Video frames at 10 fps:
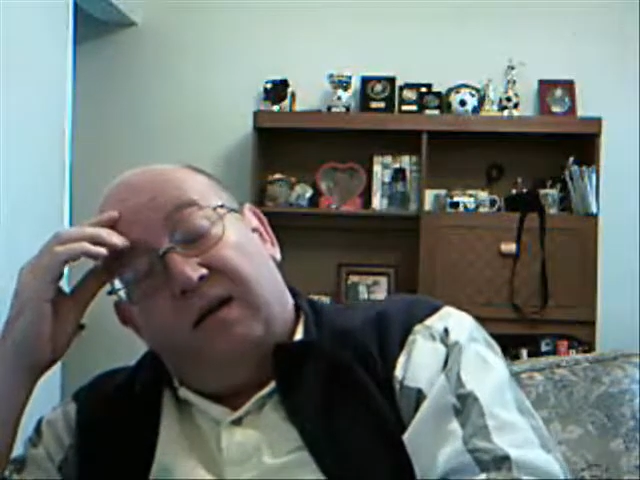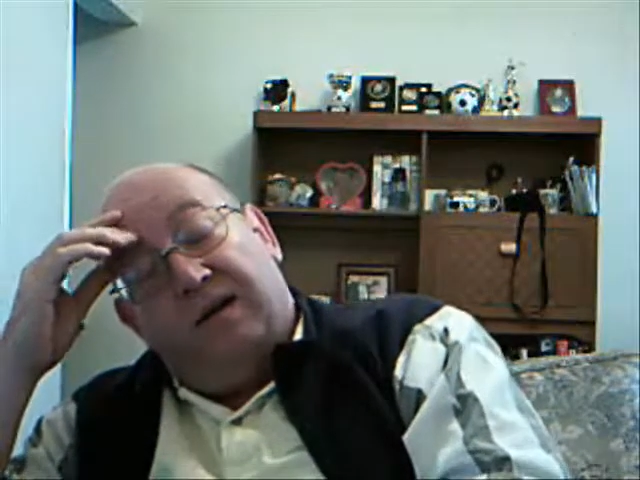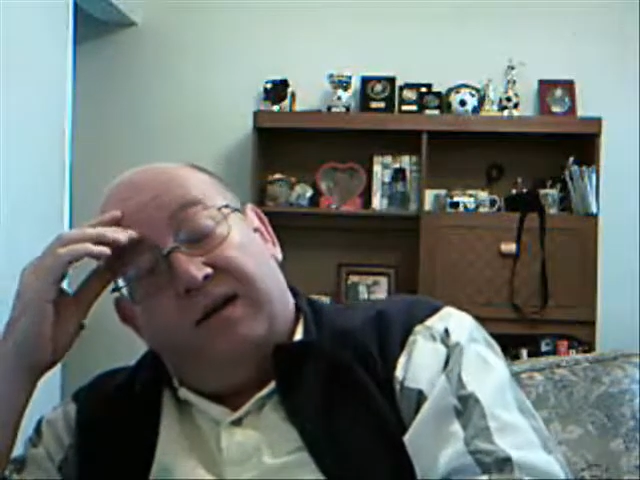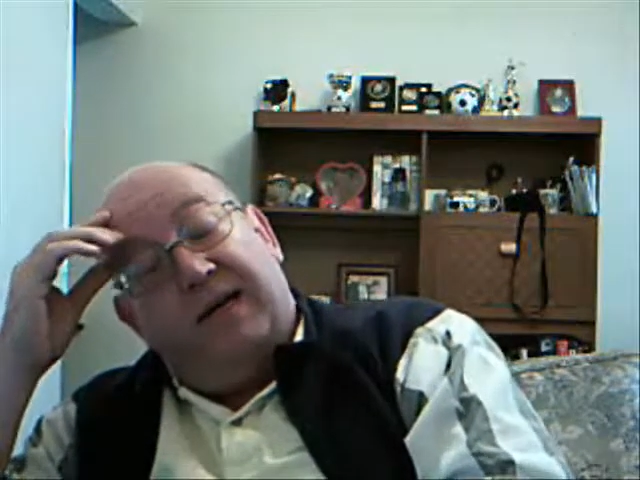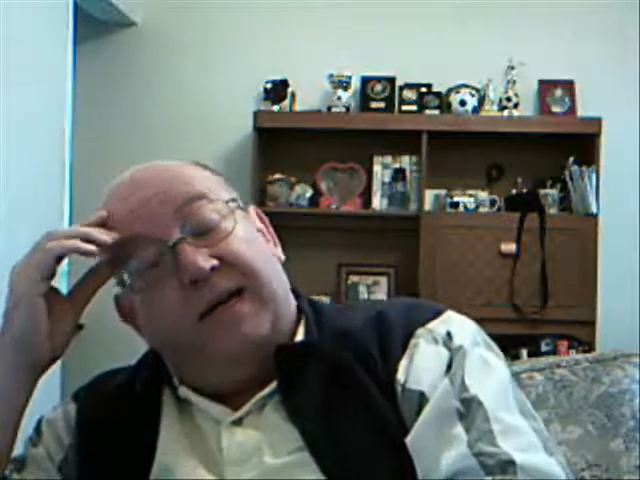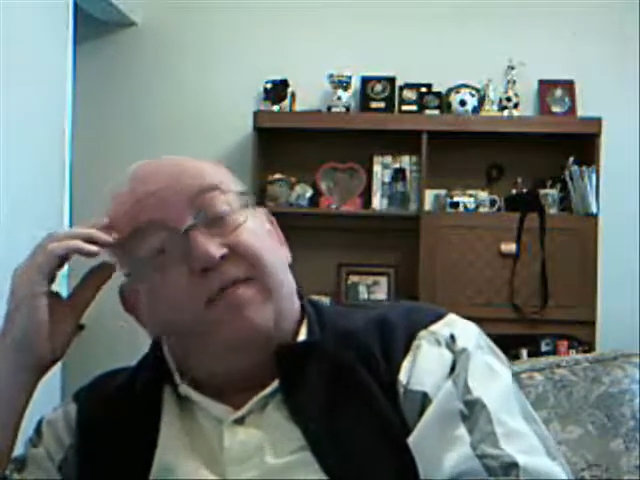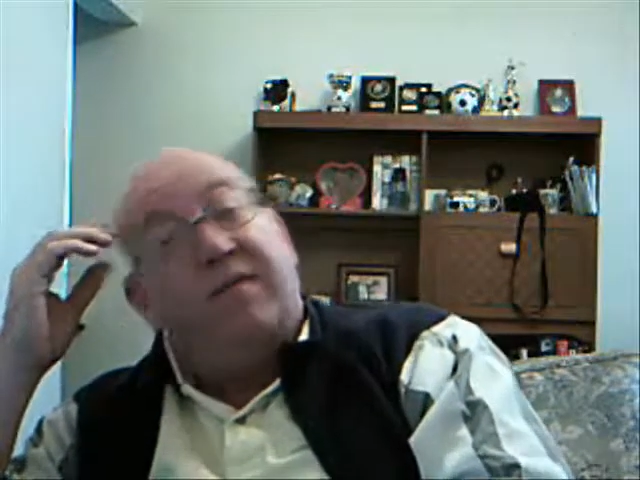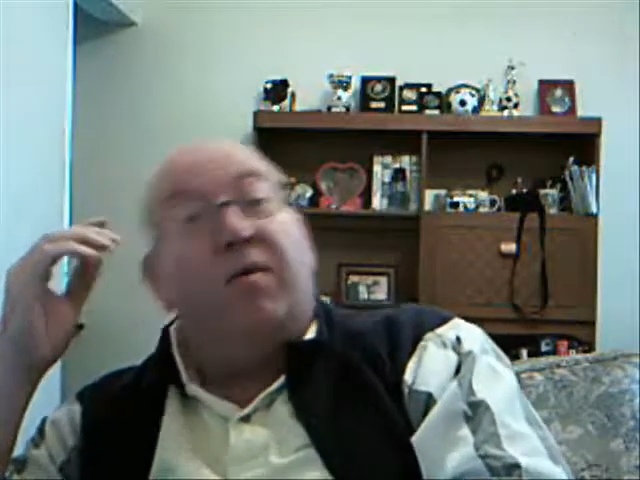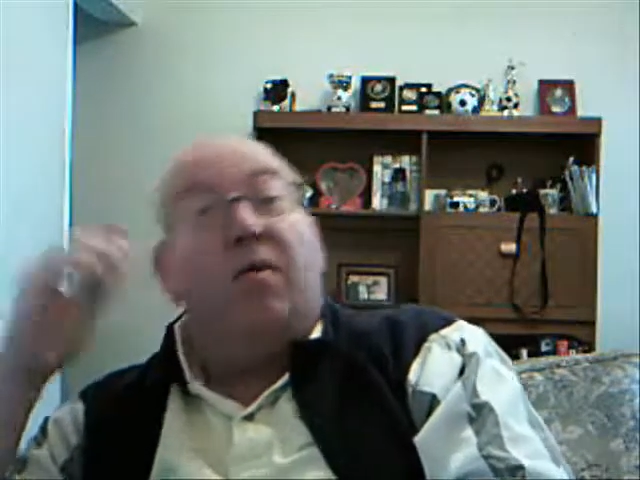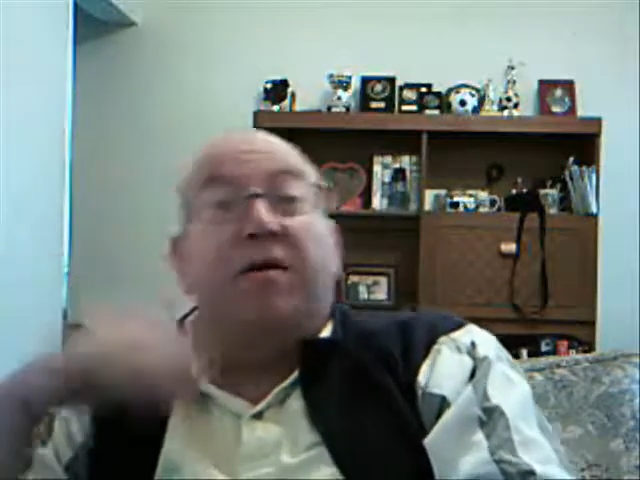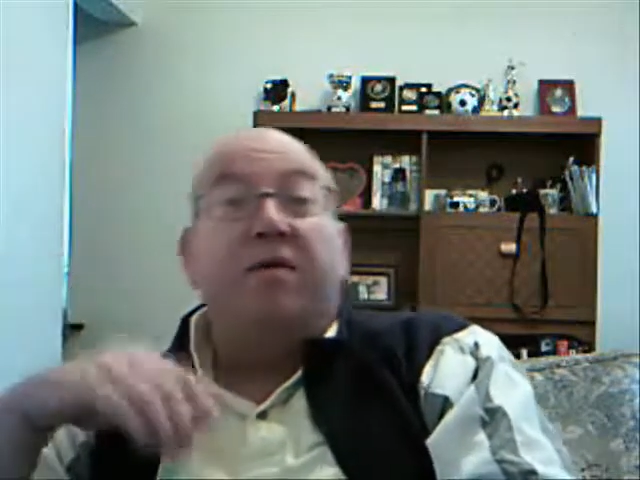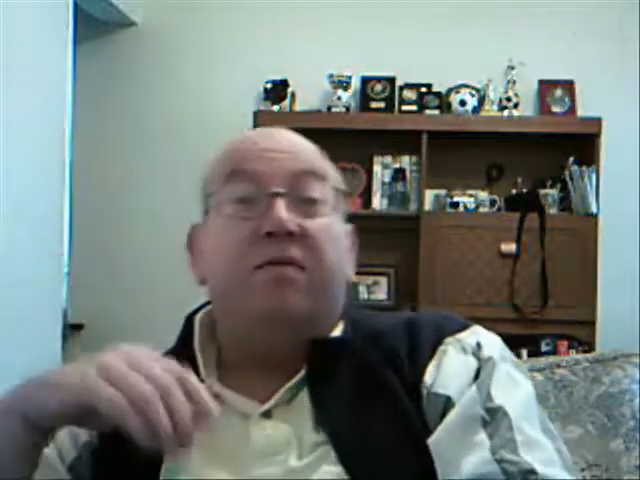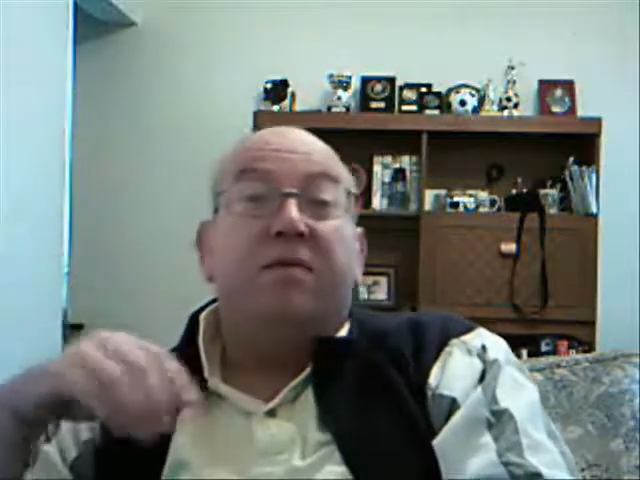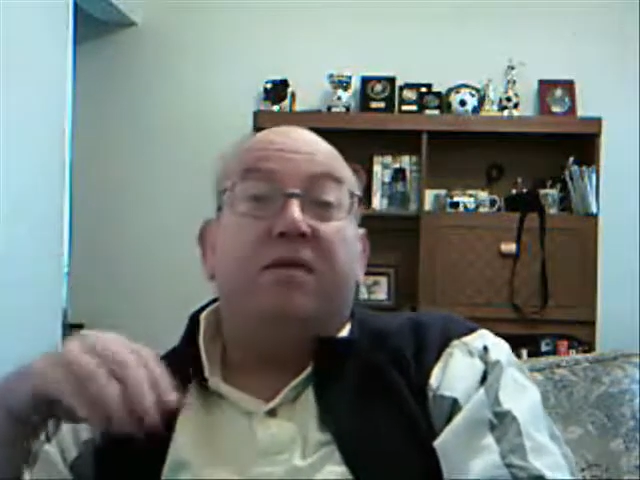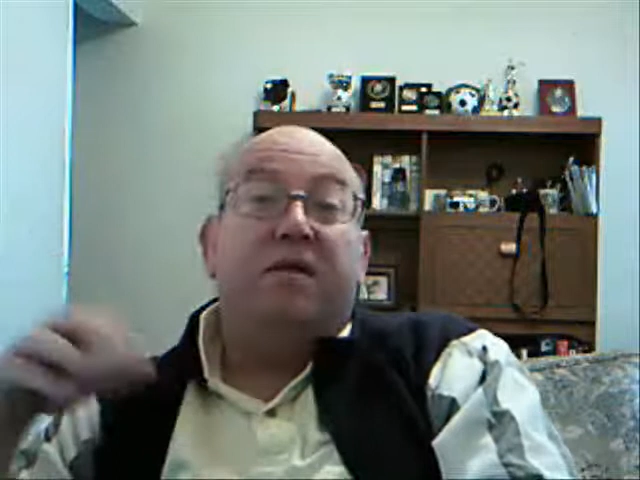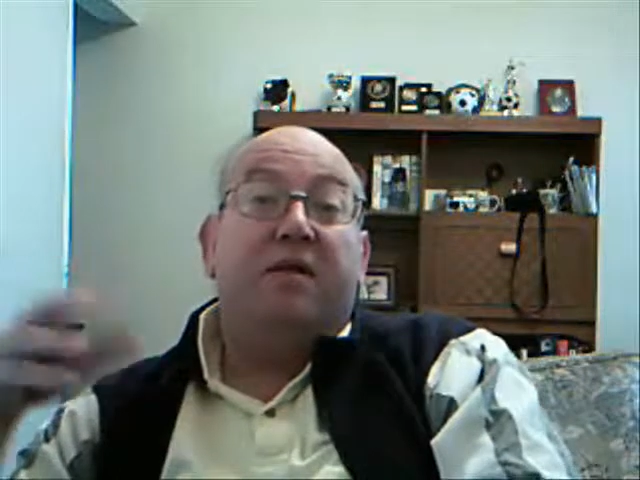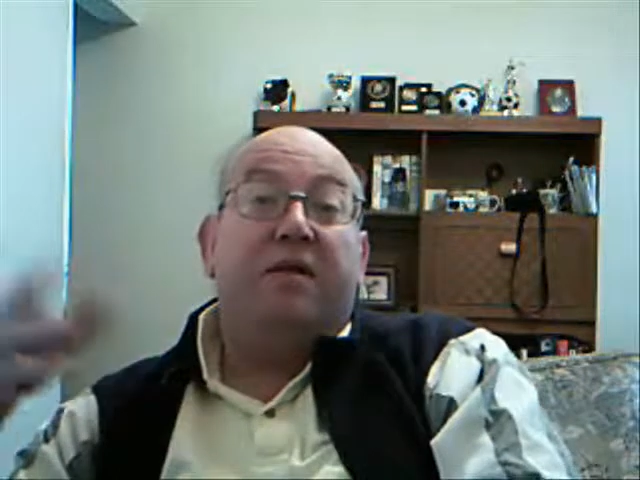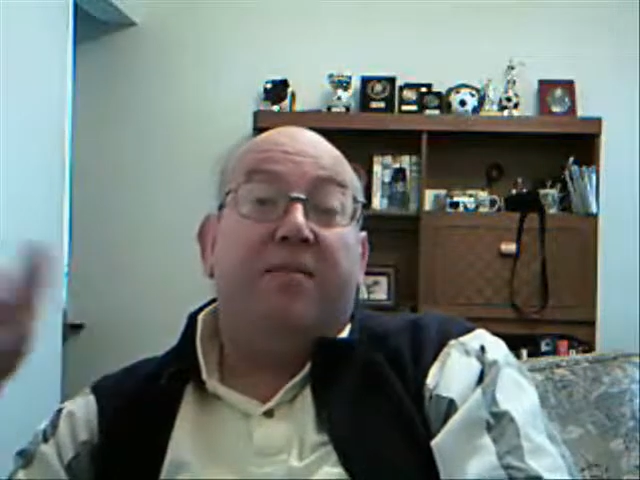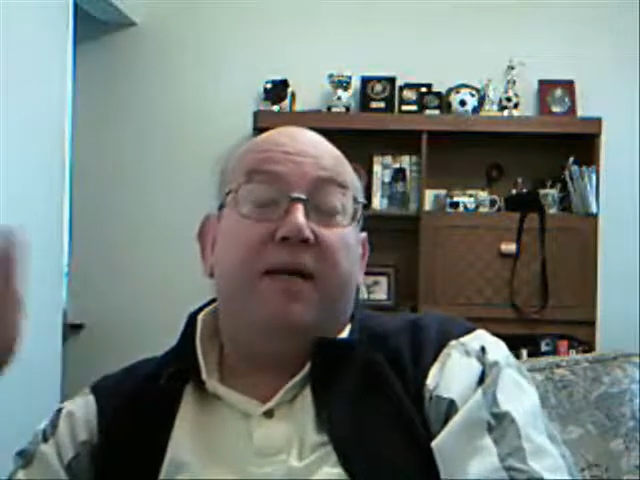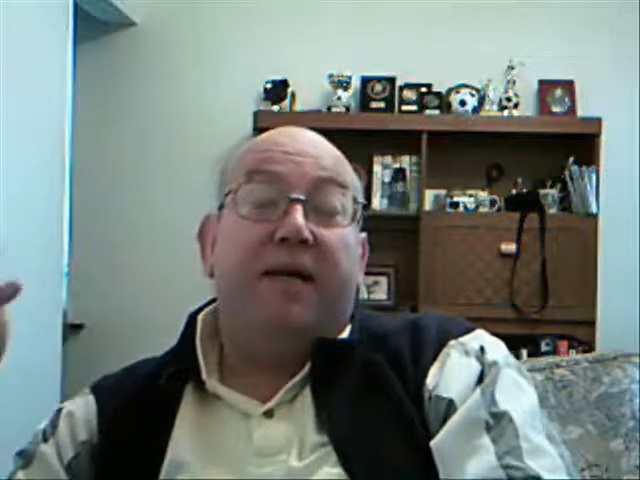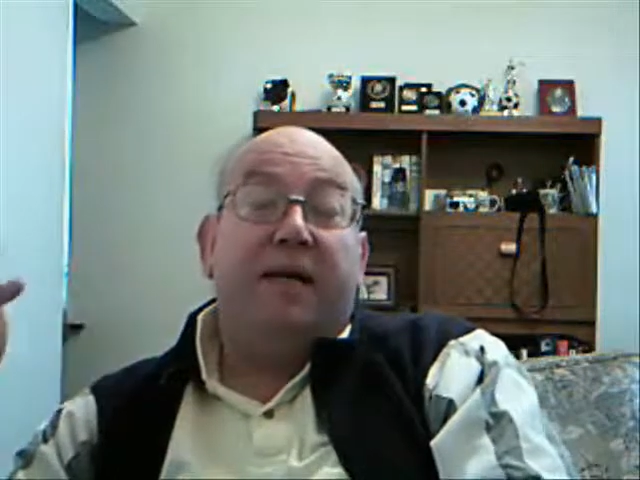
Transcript: nearly every morning was the, the bigger